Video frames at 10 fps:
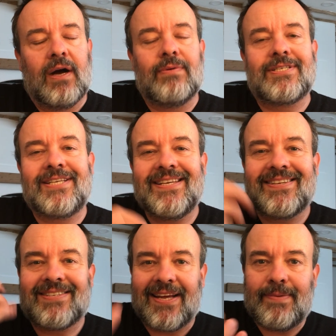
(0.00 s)
was seeing
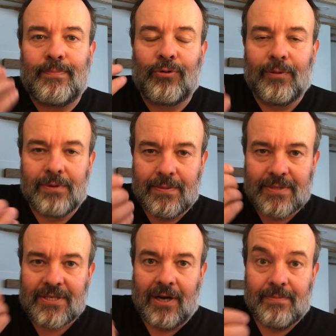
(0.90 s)
the same
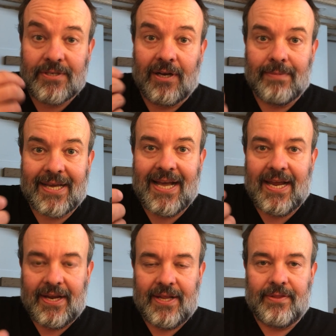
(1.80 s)
problems time and time
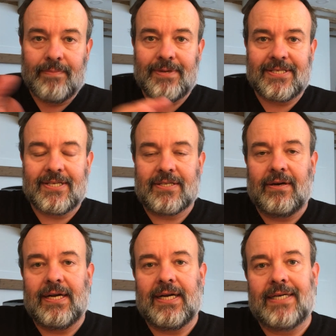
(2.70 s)
again in the business
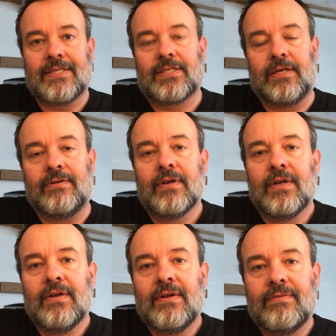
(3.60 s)
that I had. So
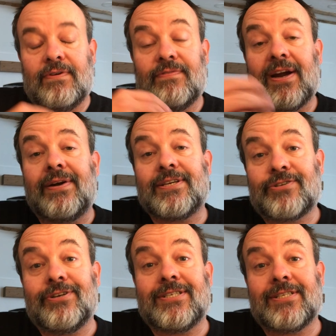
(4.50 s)
for
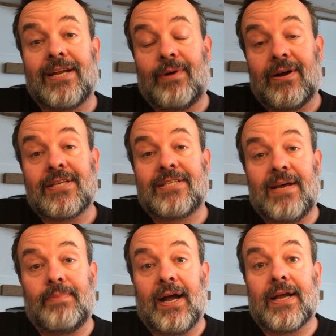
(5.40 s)
various reasons anyway, I
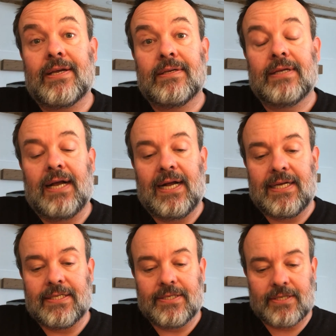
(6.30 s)
stepped back,
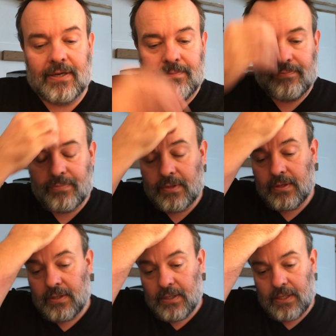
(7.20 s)
and
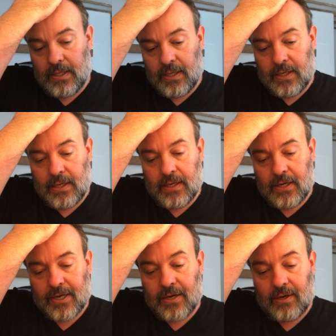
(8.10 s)
a
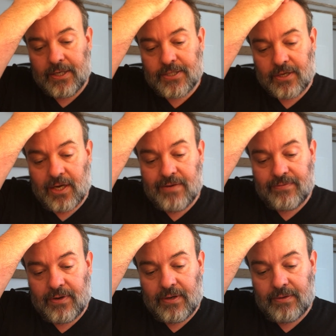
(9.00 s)
guy took
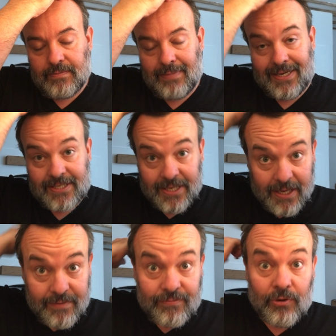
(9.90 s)
over managing
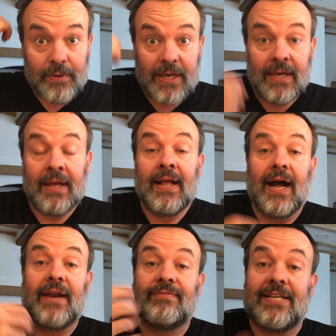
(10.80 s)
it for me,
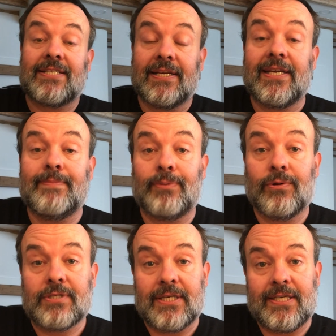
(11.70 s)
and eventually he
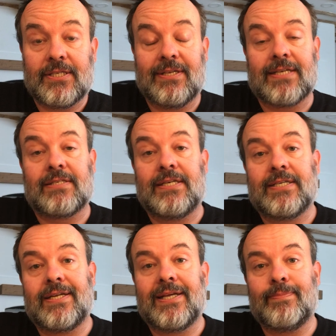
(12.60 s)
bought it in
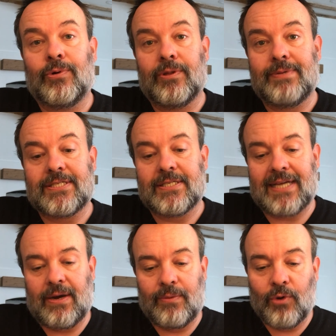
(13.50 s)
2018, he bought the business
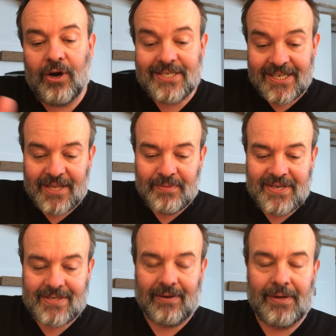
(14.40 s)
out. And what I did in the
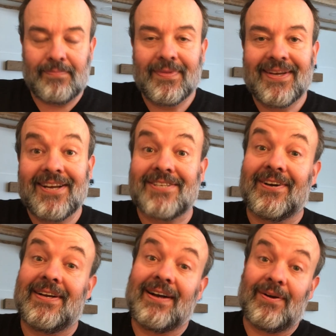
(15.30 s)
meantime, because
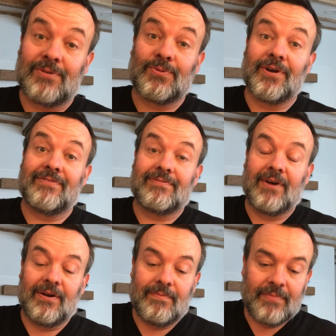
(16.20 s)
I was working from
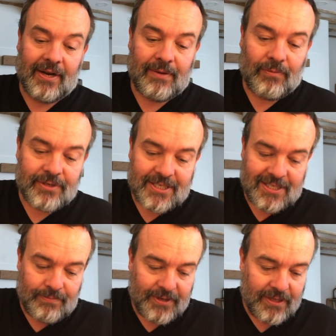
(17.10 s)
home and I wanted
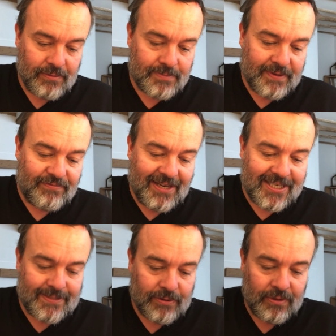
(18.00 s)
something that would be
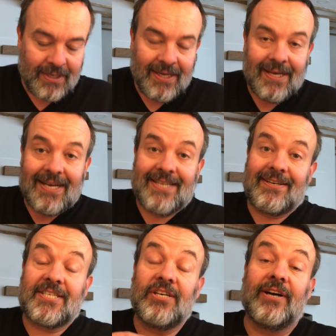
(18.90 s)
flexible, is
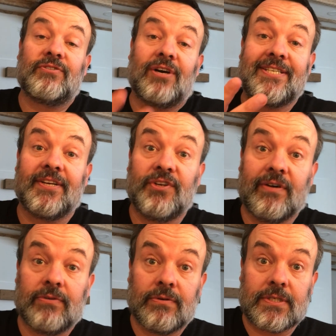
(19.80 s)
I started writing
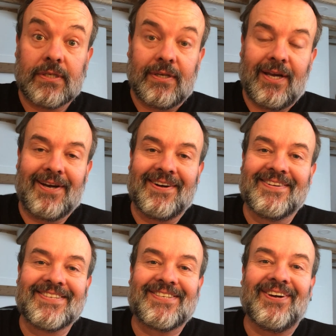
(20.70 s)
novels.
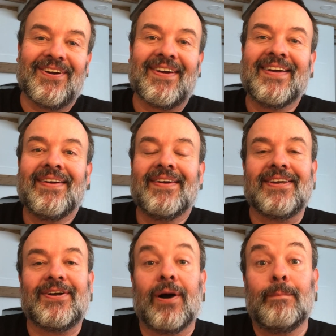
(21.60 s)
So
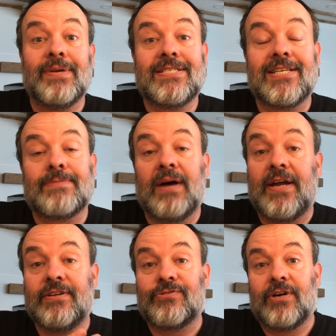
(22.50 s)
you got a
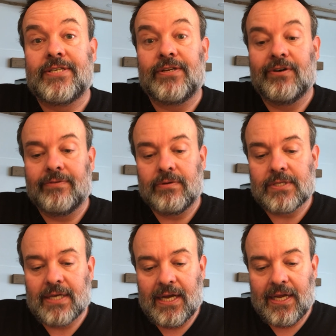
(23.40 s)
businessman who's writing
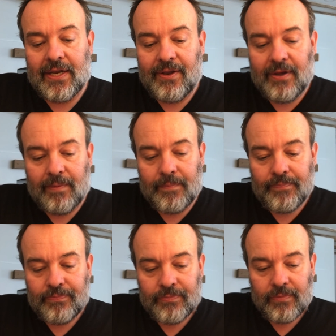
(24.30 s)
novels, and